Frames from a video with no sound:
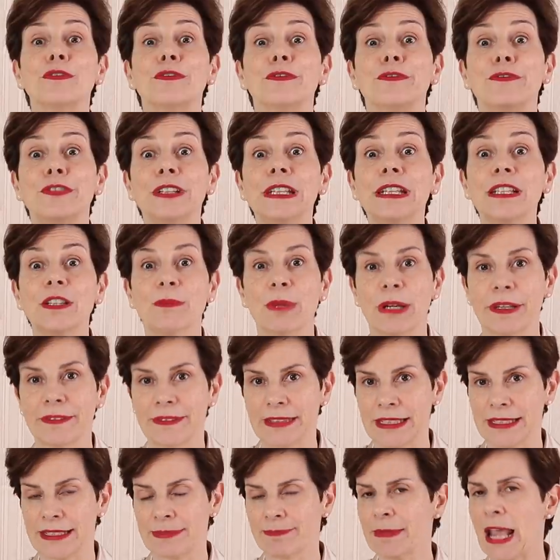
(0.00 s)
you feel about
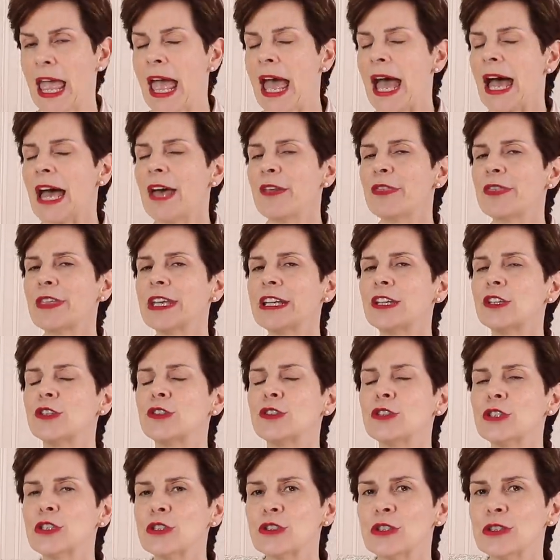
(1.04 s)
this? I think
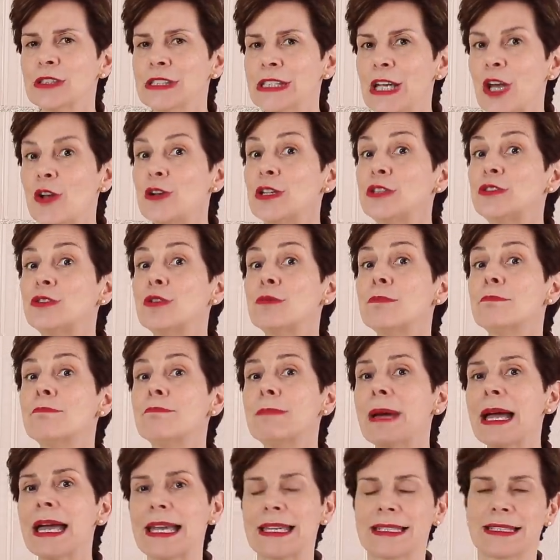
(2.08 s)
not only a little
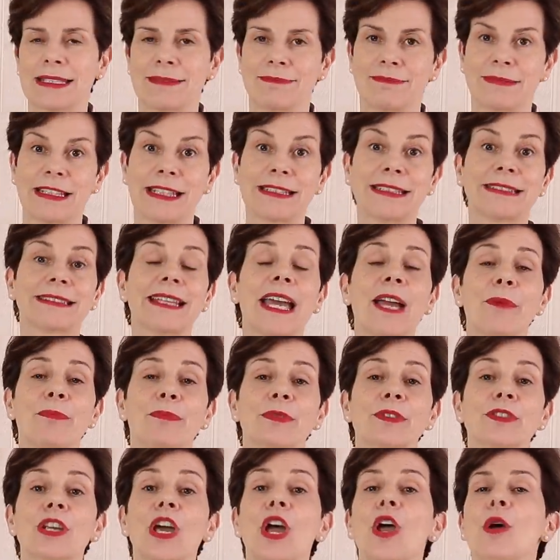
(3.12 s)
mad that it
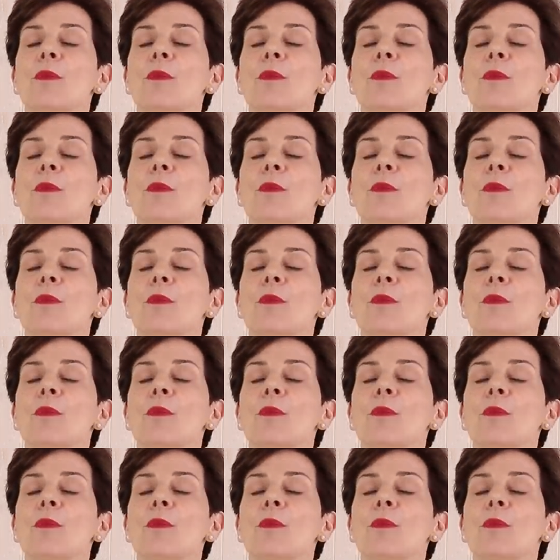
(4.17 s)
happened,